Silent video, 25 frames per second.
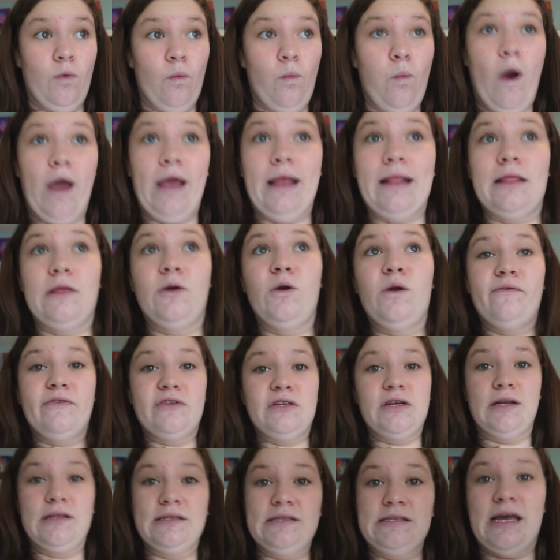white Louis
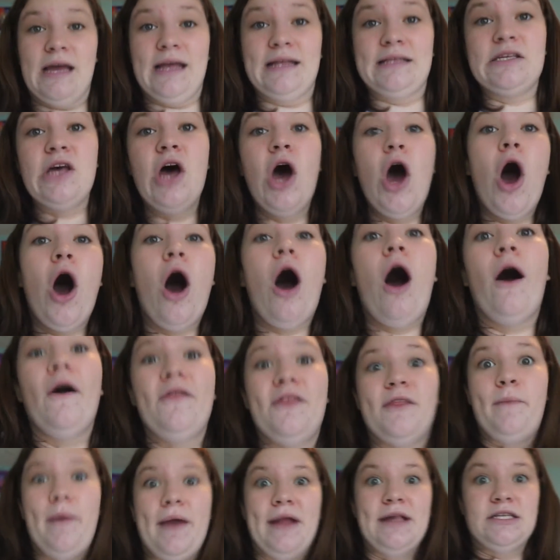Vuitton signs on
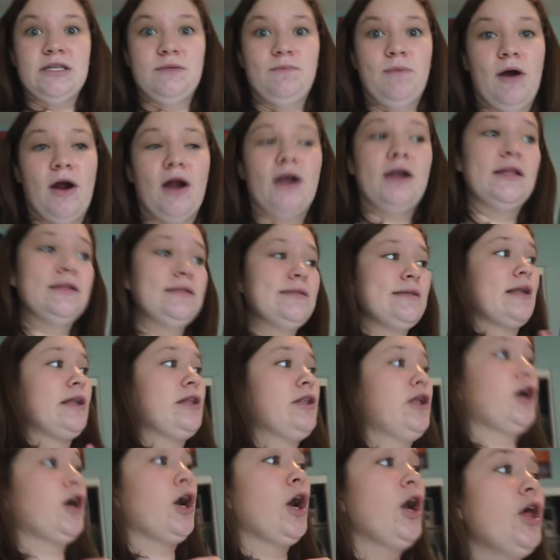the painted part, and it's going to
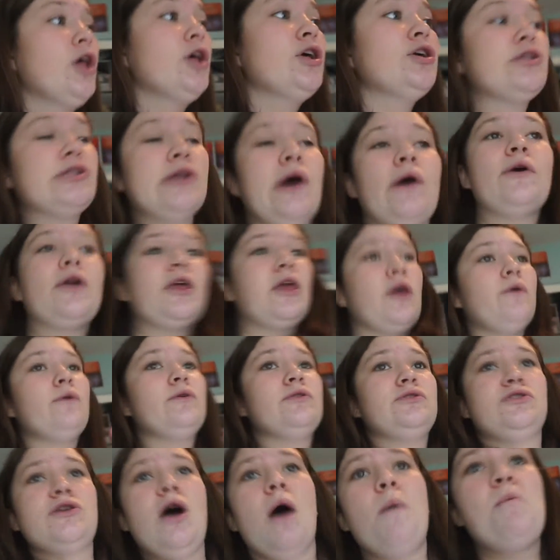look so cute
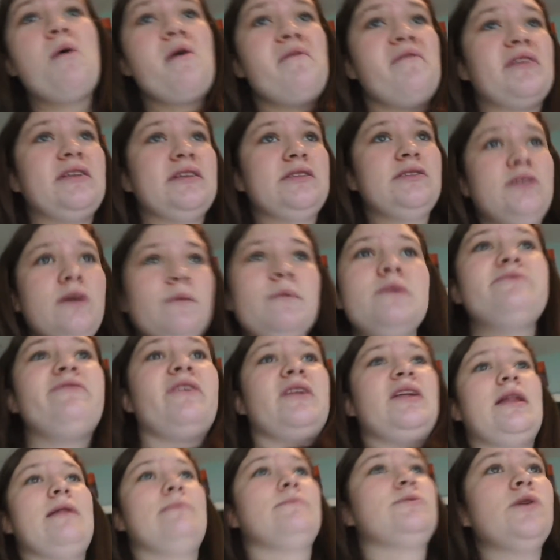and so perfect and so much fun,
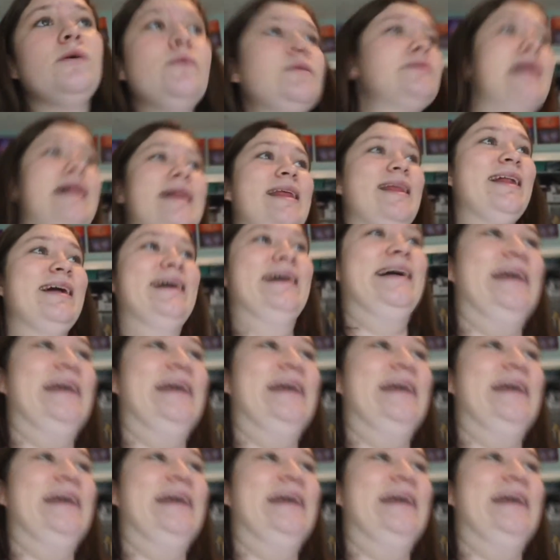and I'm so excited.